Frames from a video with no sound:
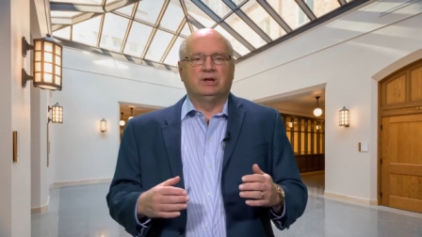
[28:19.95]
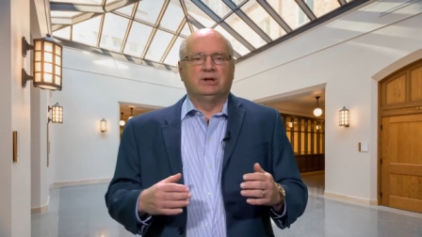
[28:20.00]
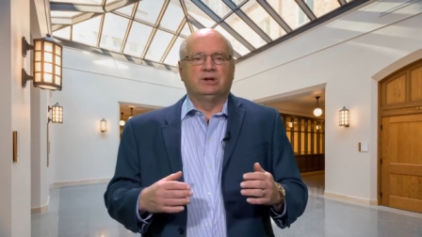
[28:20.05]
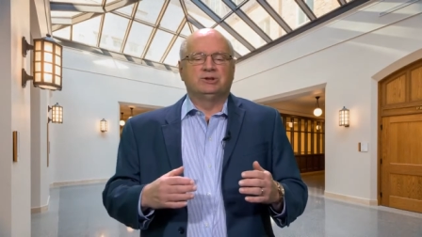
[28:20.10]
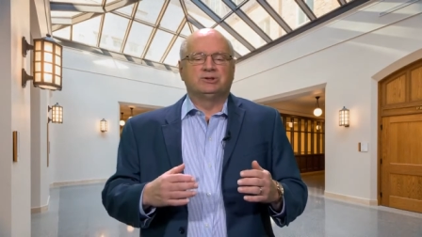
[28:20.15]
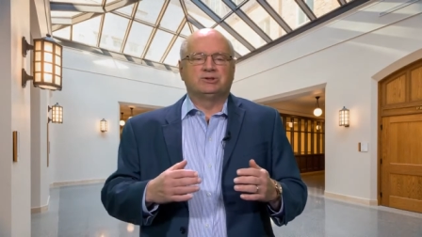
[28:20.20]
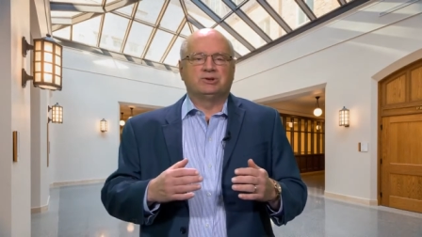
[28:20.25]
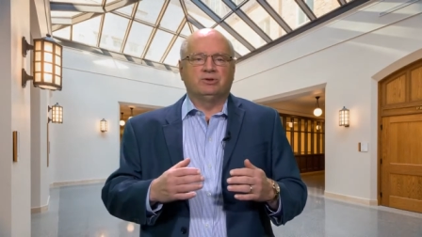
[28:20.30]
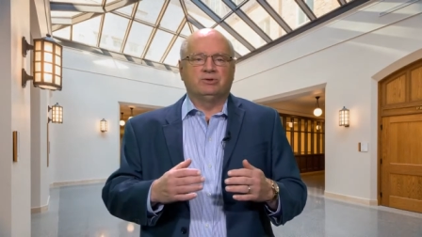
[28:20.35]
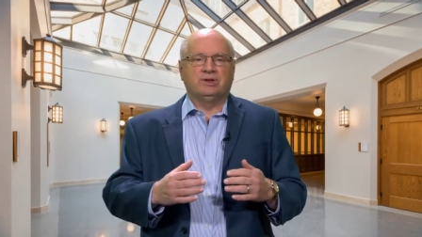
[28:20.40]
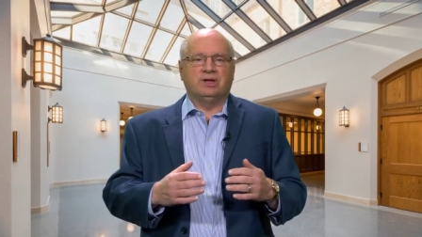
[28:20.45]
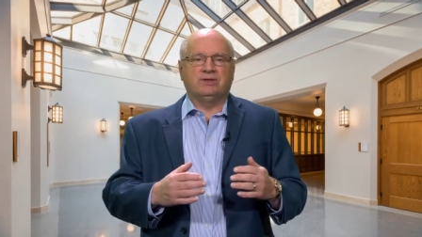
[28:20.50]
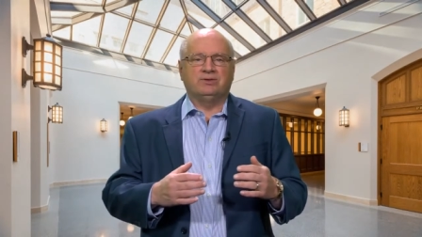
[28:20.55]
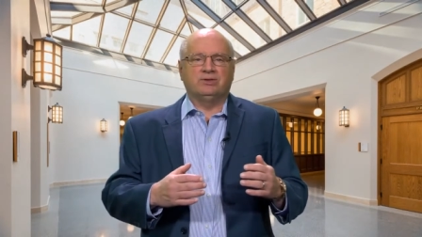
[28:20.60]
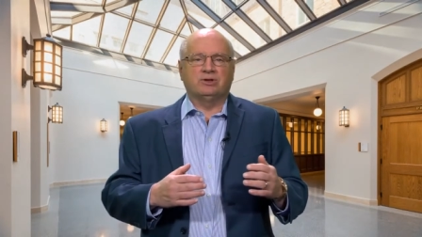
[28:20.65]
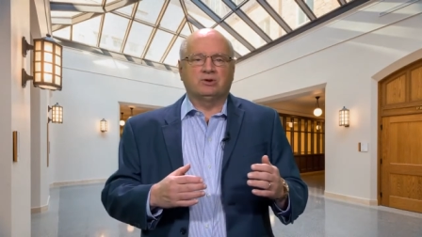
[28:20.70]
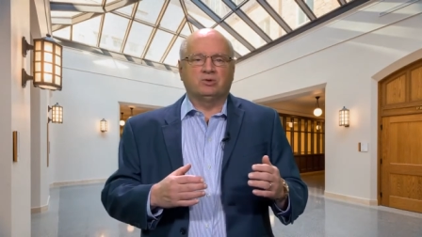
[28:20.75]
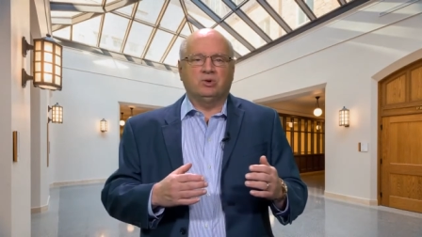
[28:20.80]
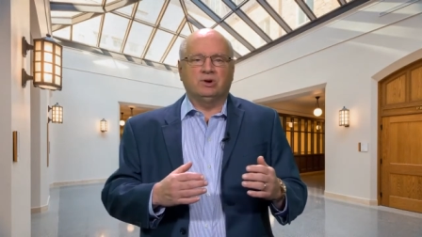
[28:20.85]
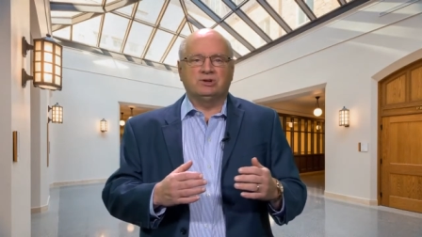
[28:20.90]
so that the
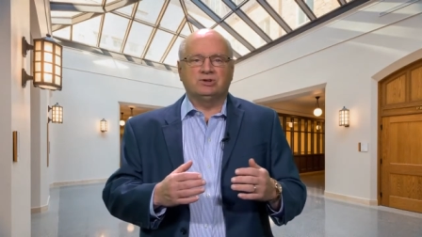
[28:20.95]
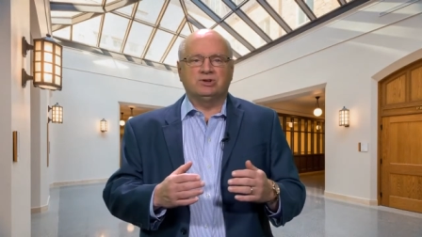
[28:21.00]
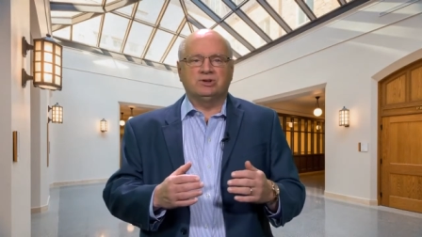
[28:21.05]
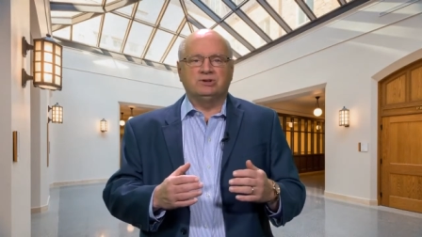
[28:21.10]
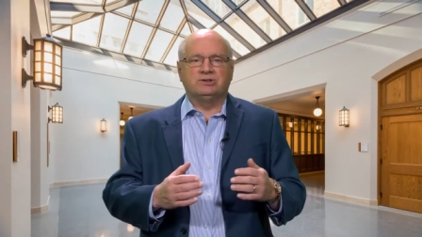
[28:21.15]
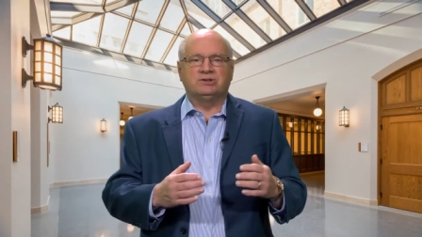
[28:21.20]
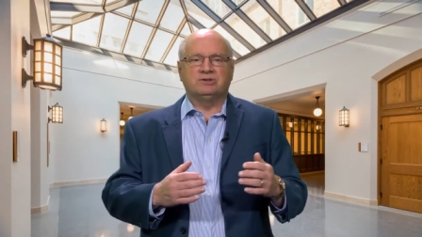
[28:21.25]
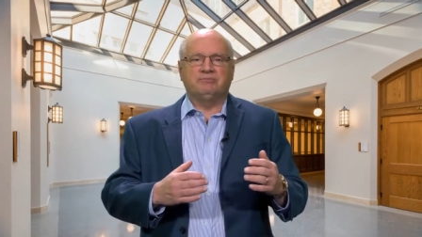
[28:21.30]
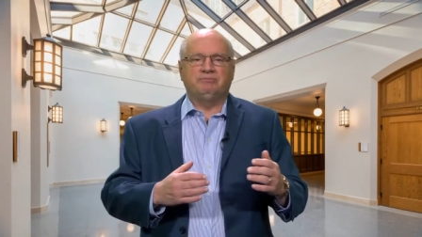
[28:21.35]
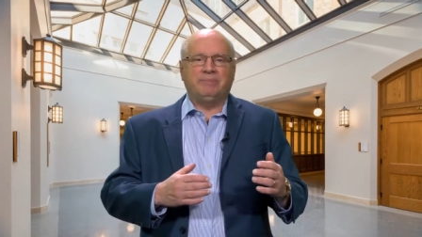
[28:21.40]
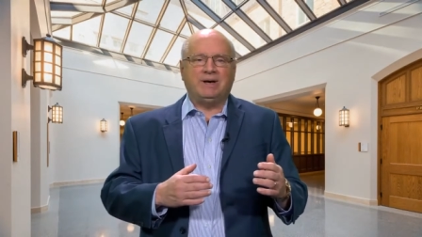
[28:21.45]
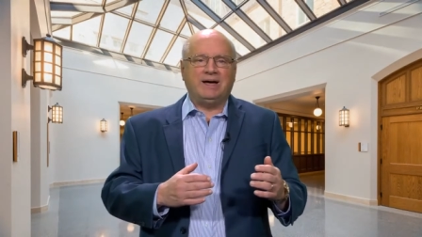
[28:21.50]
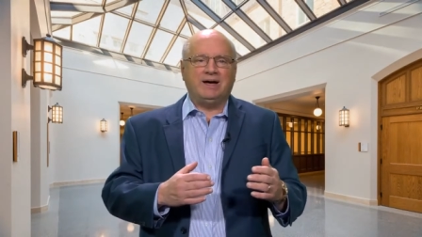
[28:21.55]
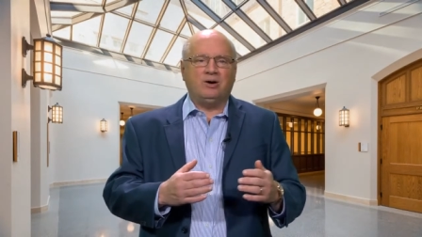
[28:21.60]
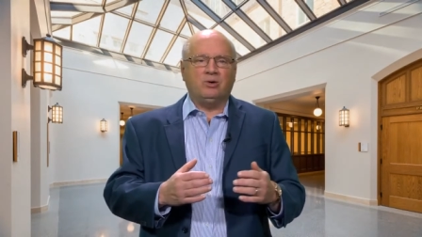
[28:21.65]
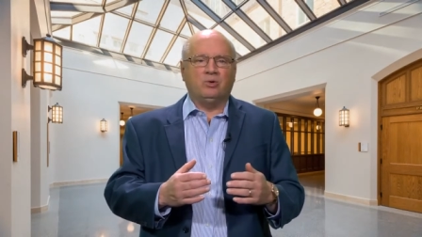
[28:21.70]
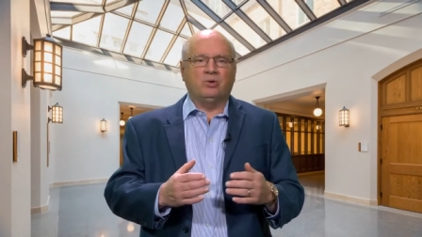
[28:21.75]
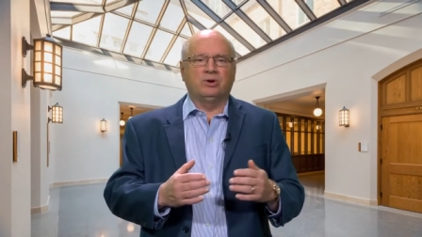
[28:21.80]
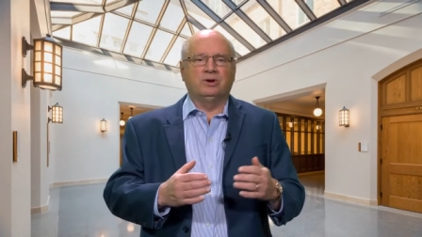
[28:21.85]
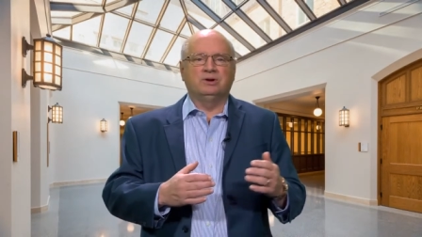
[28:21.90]
questions of
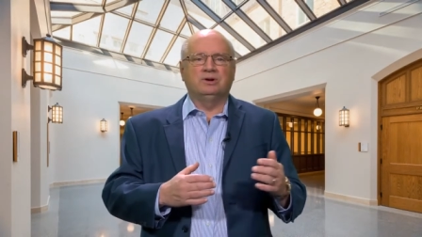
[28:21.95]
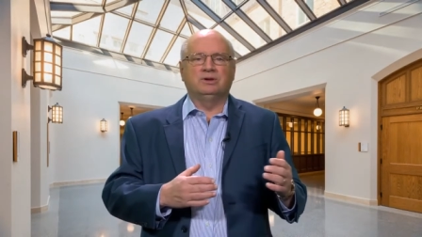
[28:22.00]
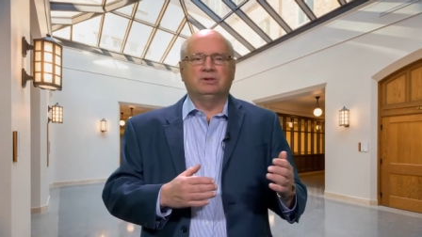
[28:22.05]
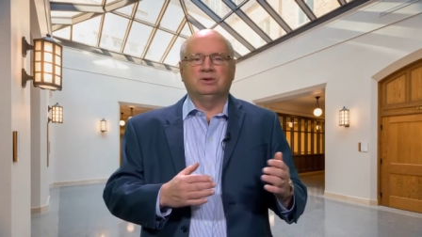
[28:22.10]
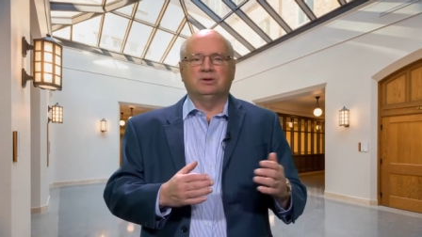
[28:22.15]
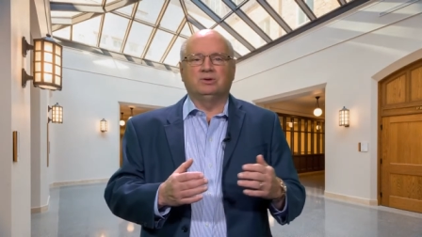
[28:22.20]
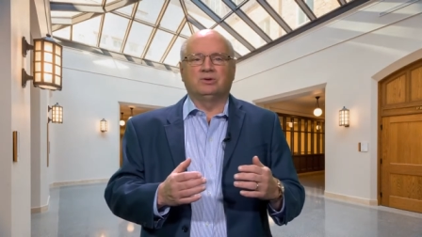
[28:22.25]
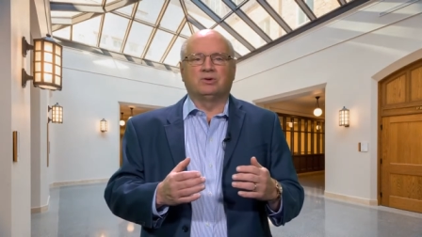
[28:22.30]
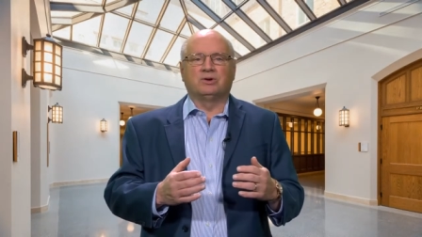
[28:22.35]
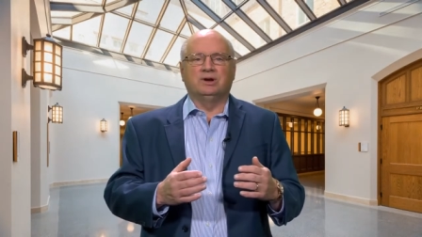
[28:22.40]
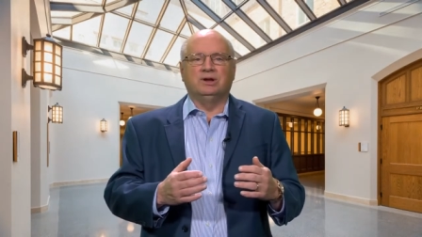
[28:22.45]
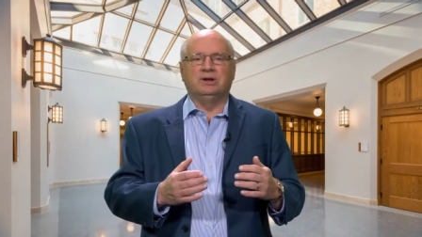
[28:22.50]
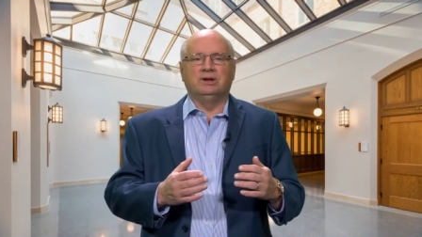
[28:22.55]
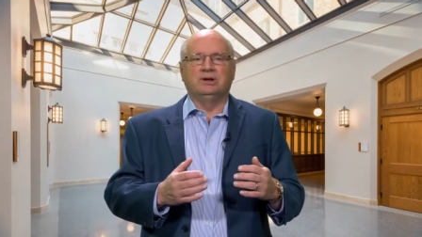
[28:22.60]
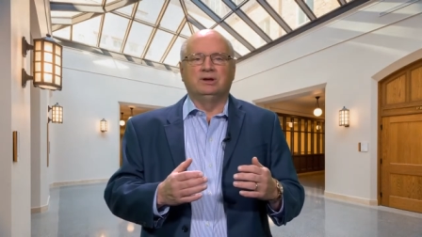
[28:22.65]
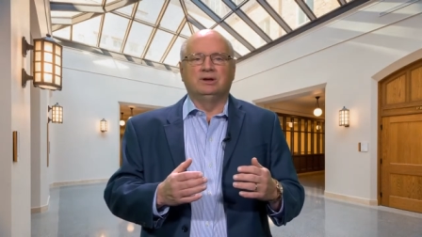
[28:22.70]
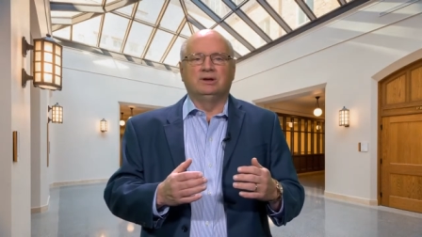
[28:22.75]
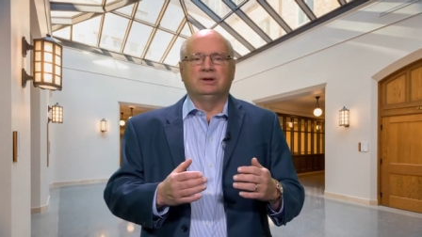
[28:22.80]
power and glory